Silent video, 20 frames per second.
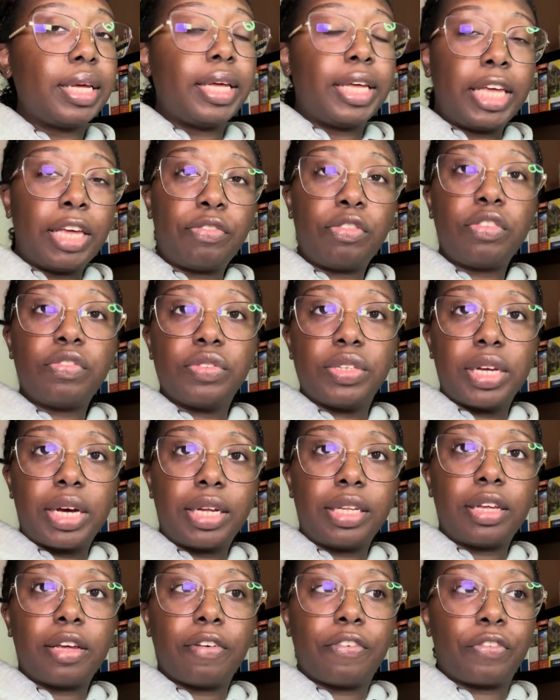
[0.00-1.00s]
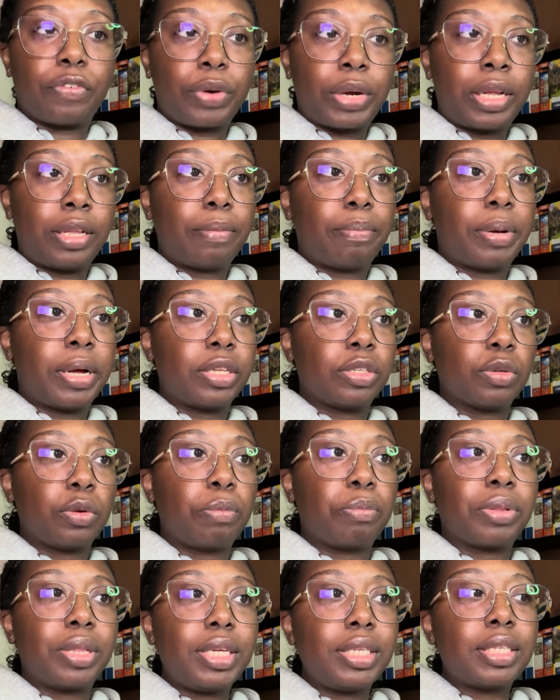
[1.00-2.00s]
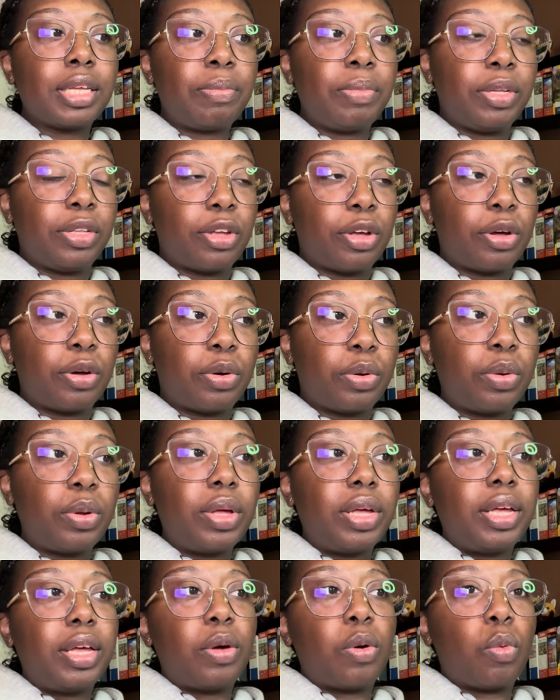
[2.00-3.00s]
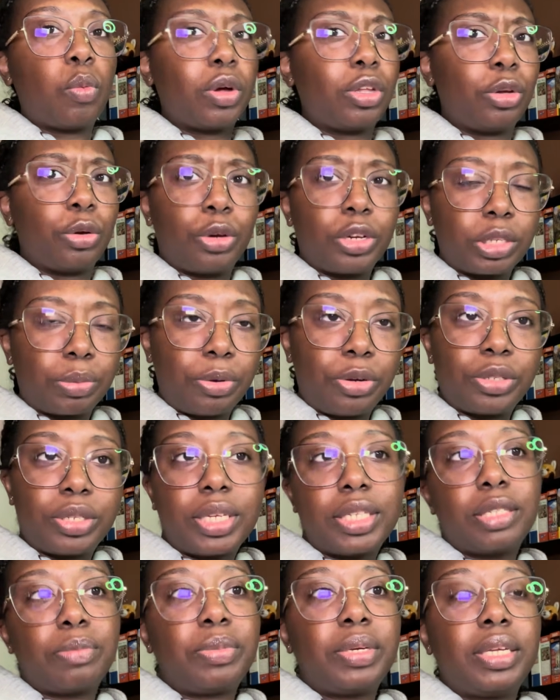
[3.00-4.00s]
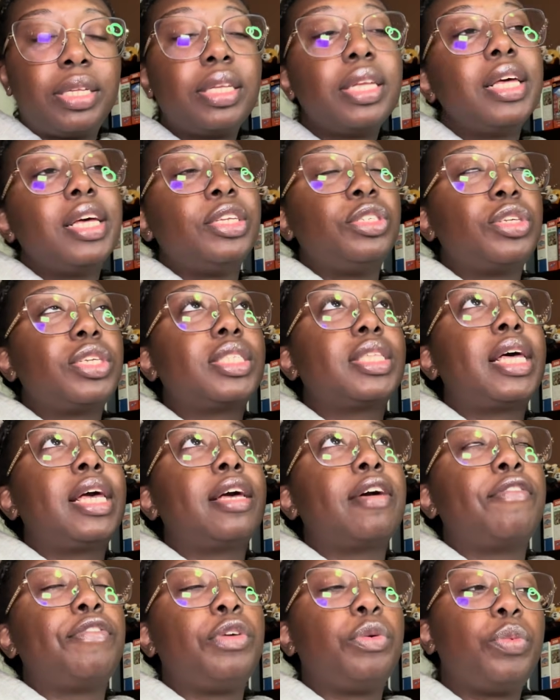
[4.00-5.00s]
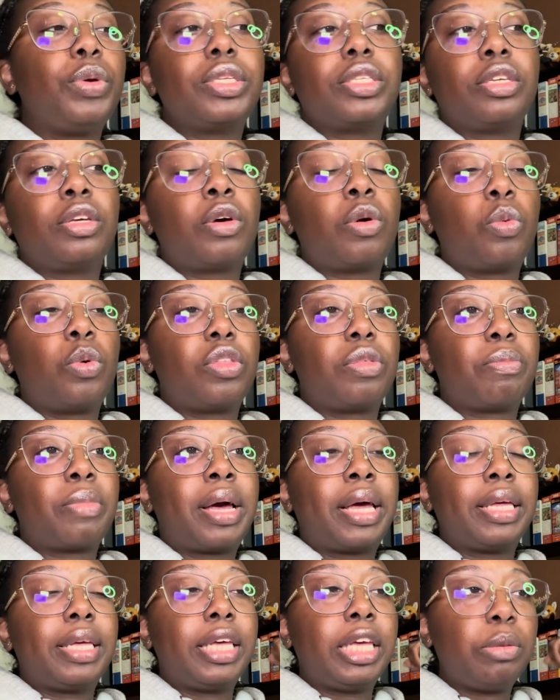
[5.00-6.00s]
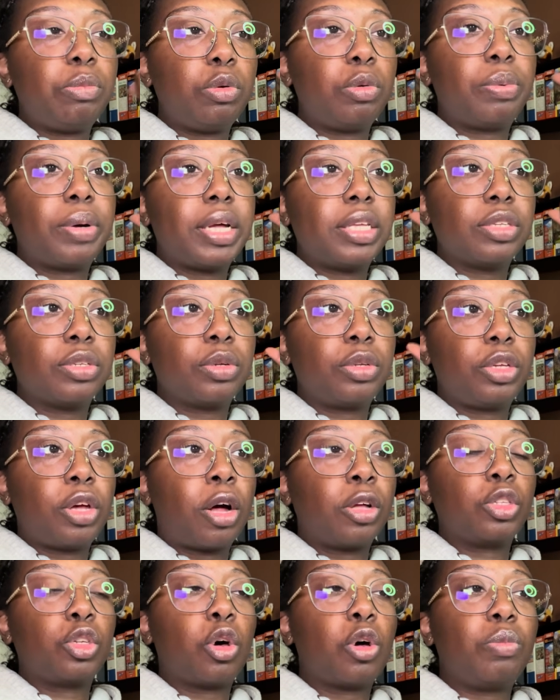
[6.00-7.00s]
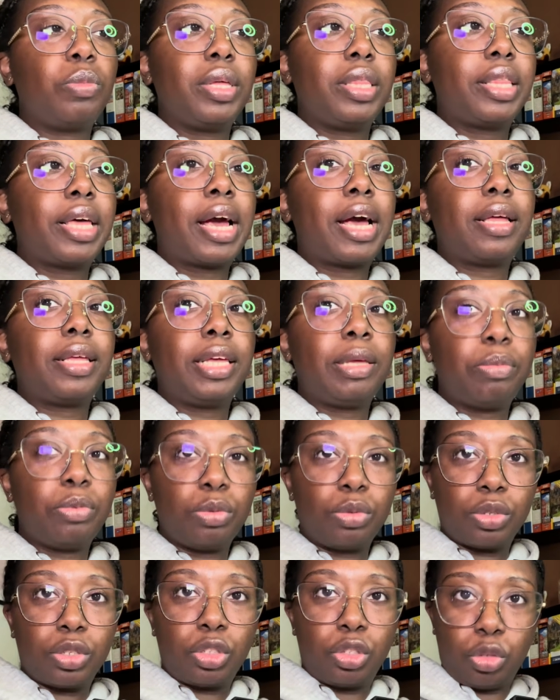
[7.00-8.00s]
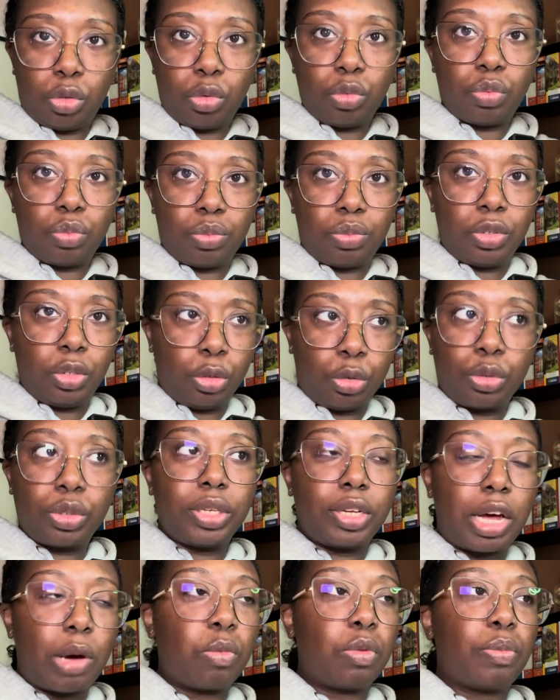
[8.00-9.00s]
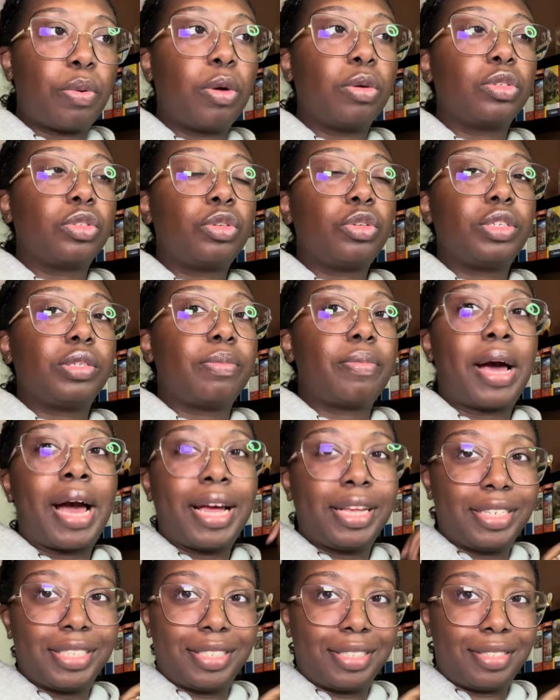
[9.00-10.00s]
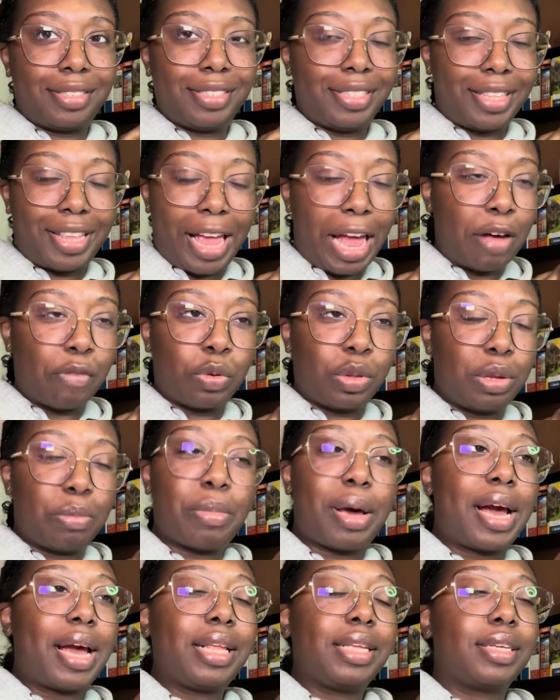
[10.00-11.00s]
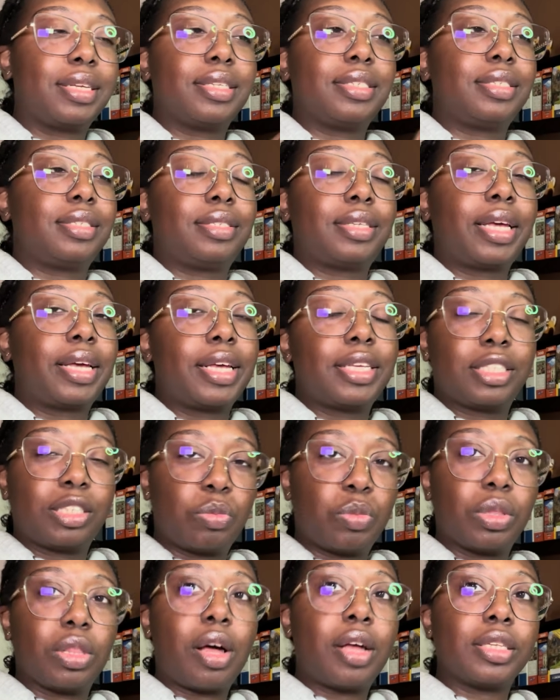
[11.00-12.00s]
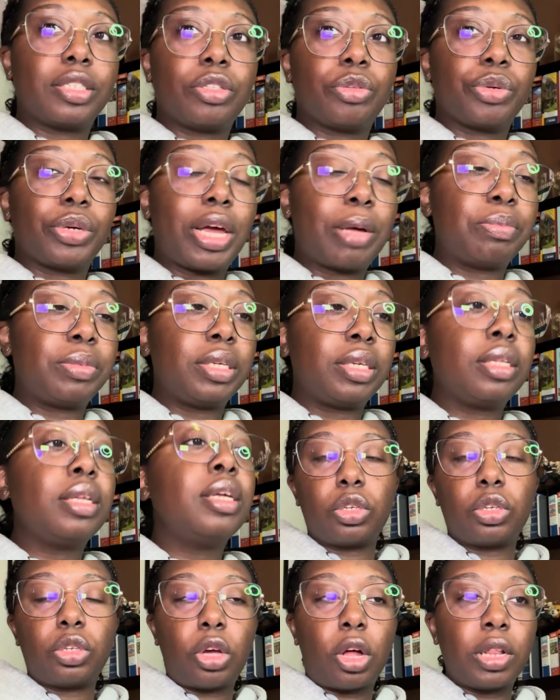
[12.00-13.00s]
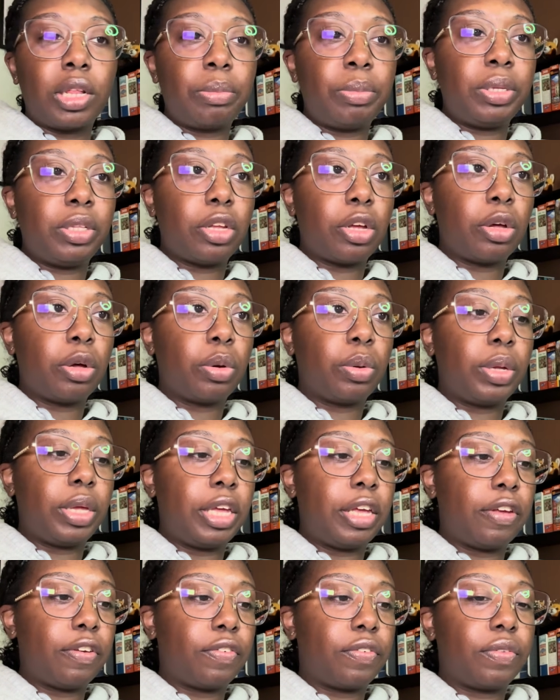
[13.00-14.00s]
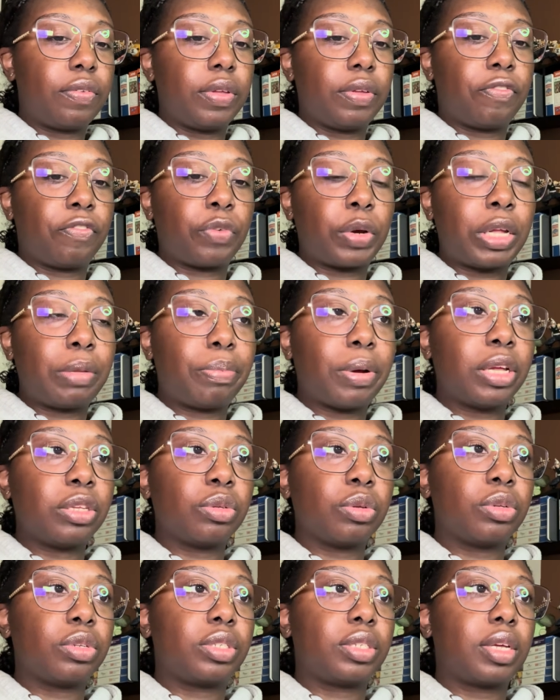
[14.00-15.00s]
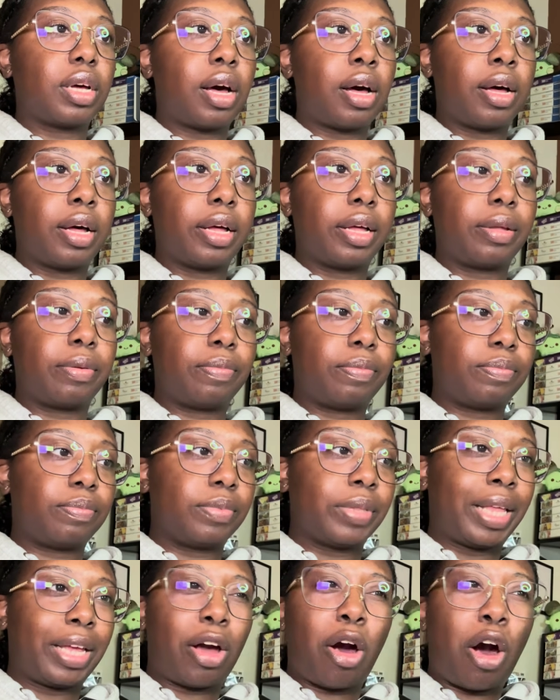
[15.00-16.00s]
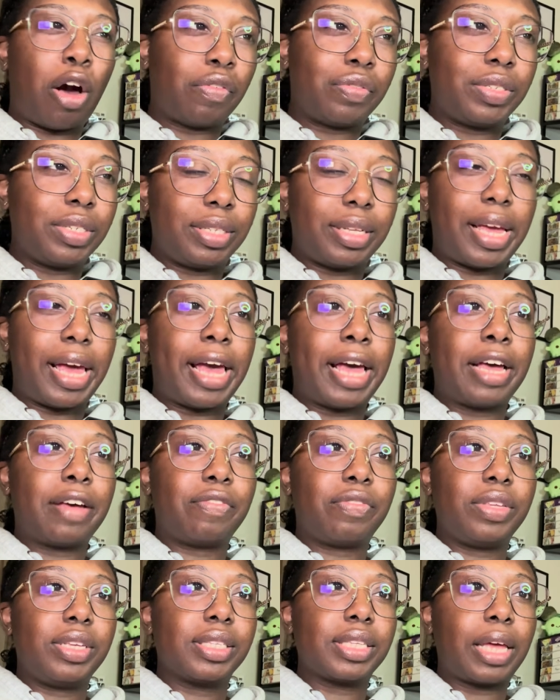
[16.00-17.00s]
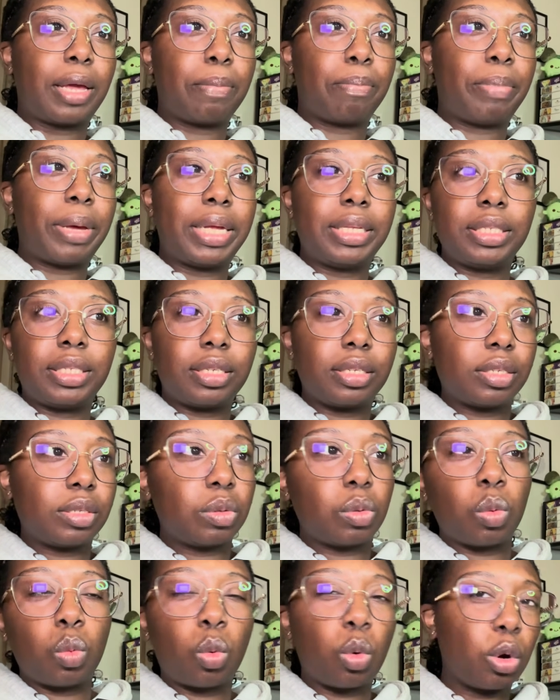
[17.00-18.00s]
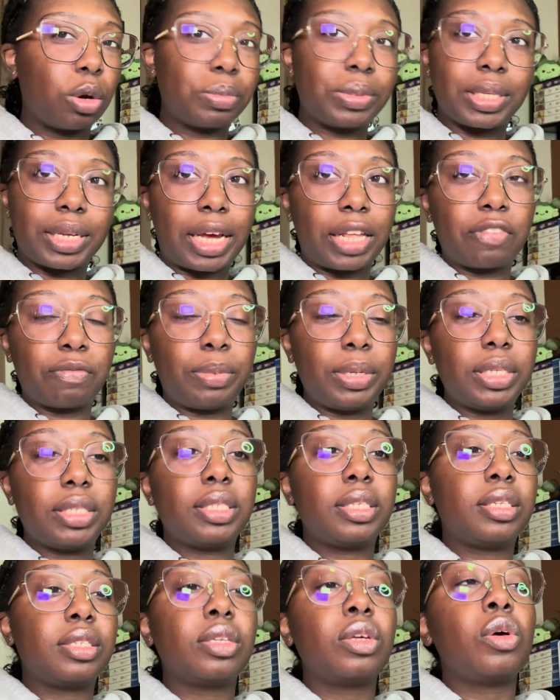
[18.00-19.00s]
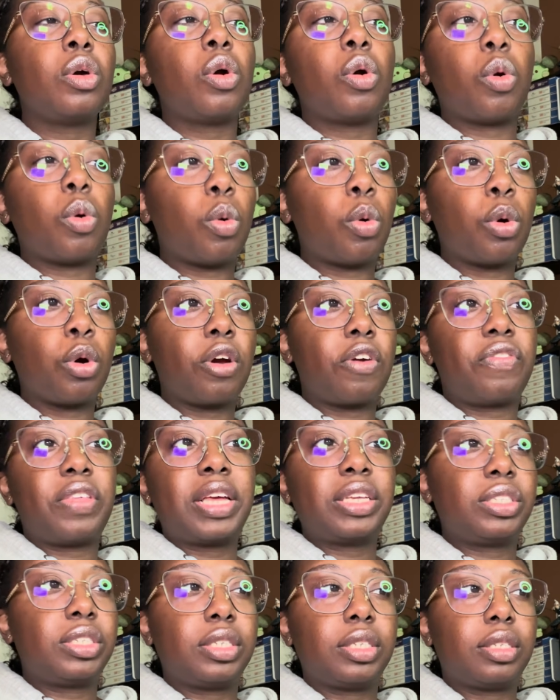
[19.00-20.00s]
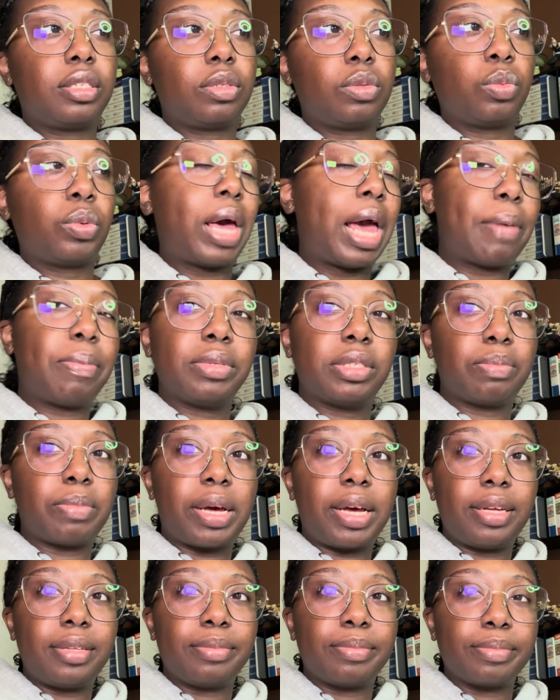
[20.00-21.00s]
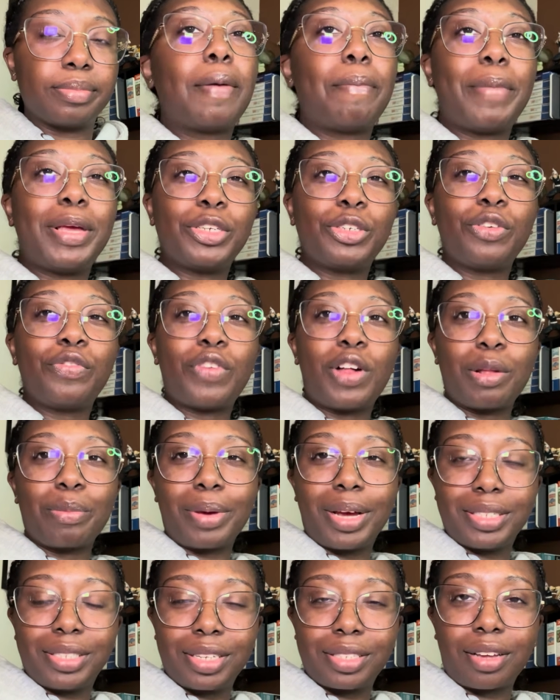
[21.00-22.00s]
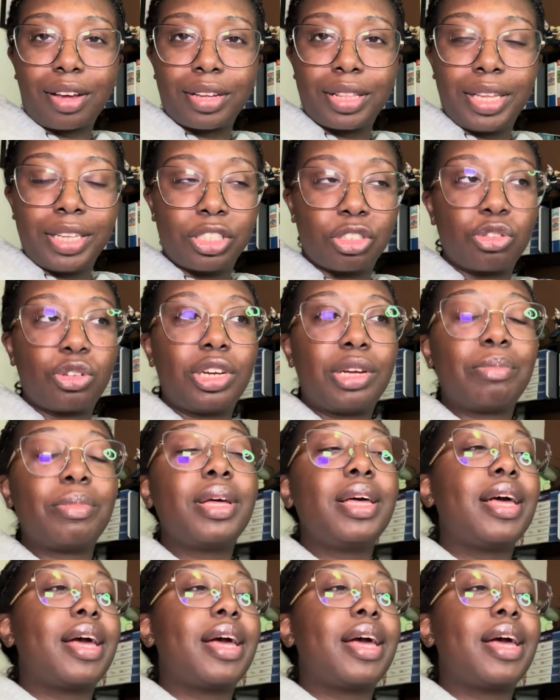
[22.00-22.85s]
If you've done a Fred puzzle, please let me know what your experience has been. Just like a few weeks ago with my Ebu puzzle, y'all told me that Ebus do usually come with posters. I just didn't have one in mind because I guess someone lost it or kept it. y'all let me know if Fred puzzles like often have these like bent, warped kind of pieces, or if that's just what happened to mine. Make sure to follow me on TikTok and Instagram.